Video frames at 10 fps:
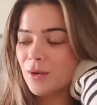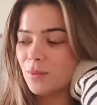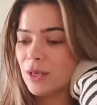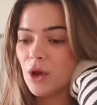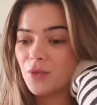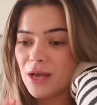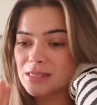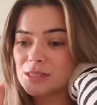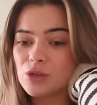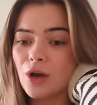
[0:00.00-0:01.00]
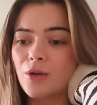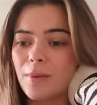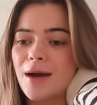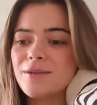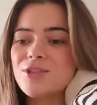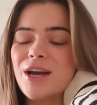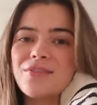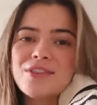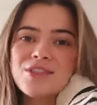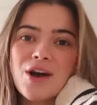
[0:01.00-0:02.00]
We go there so much,
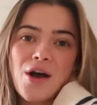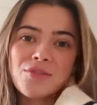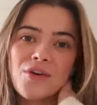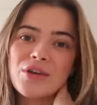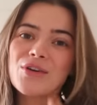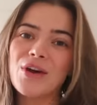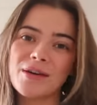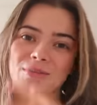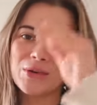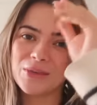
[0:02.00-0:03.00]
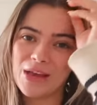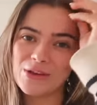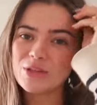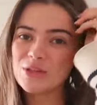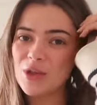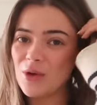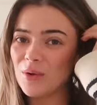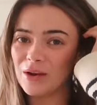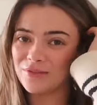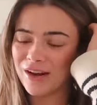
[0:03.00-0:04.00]
and the staff are incredible. They are so
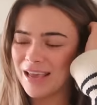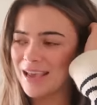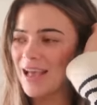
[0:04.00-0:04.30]
lovely,